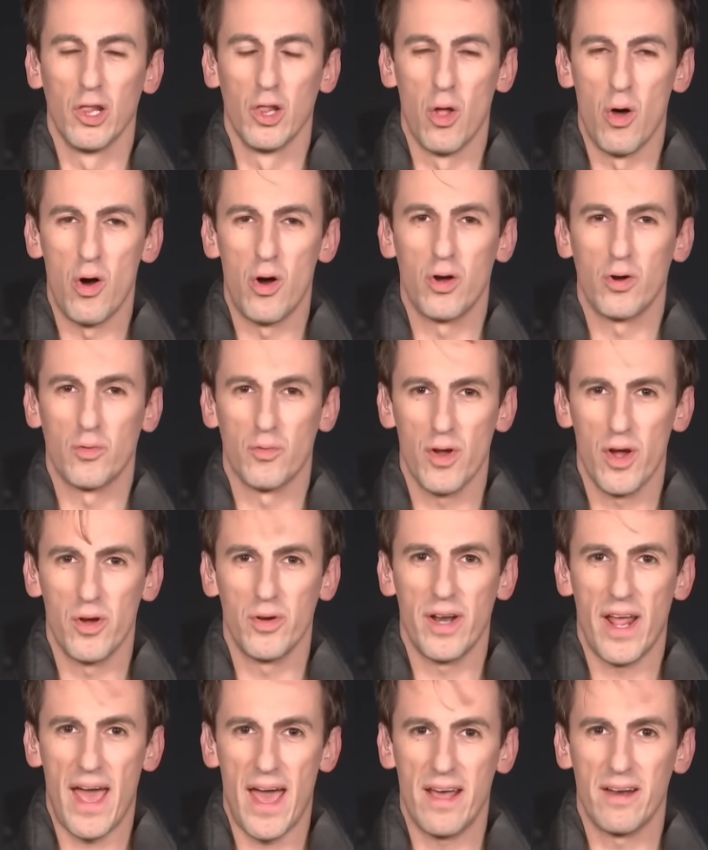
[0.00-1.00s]
long
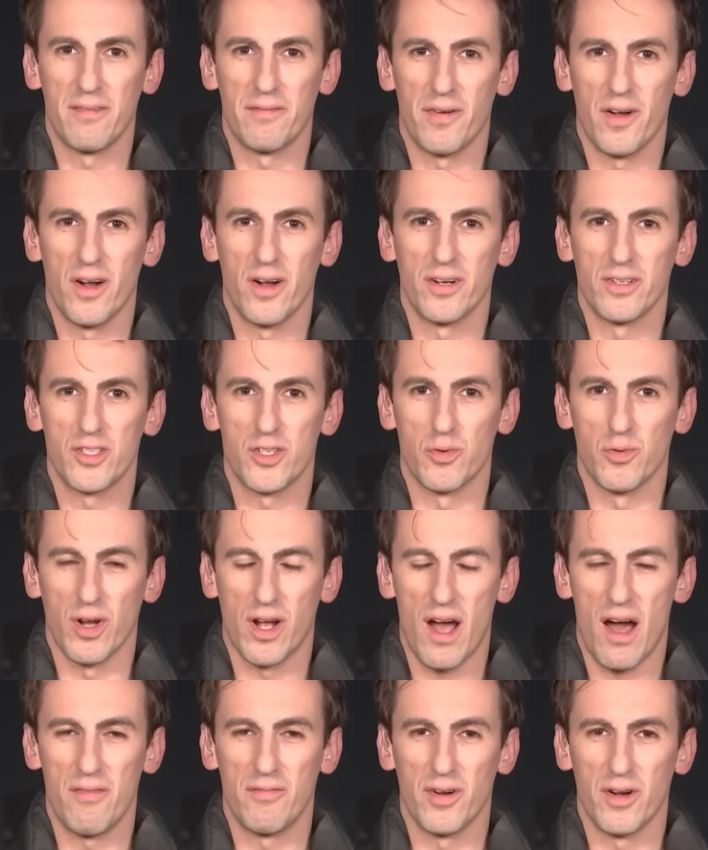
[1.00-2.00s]
road ahead of her to
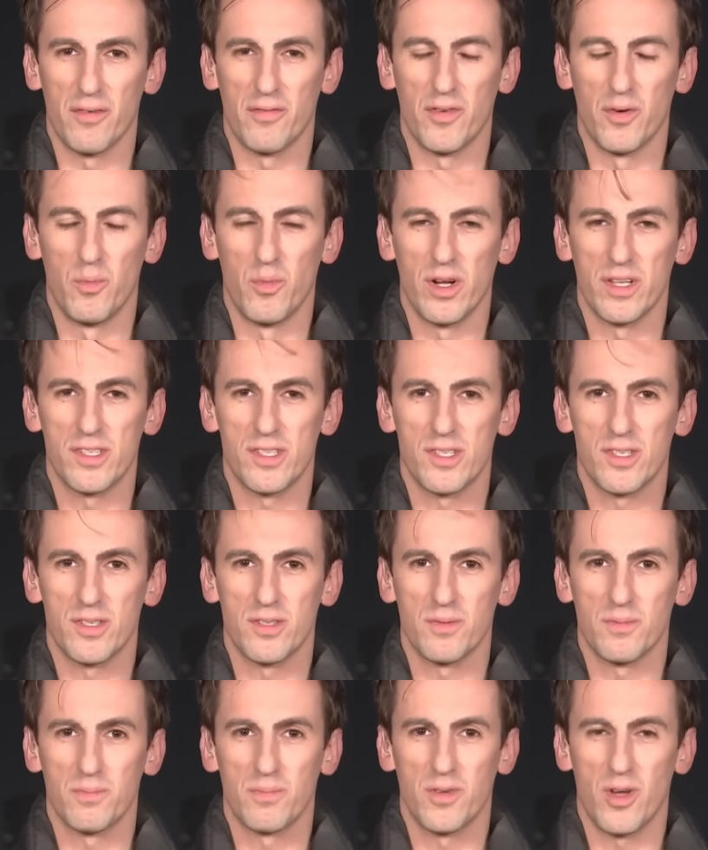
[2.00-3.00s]
recover from what's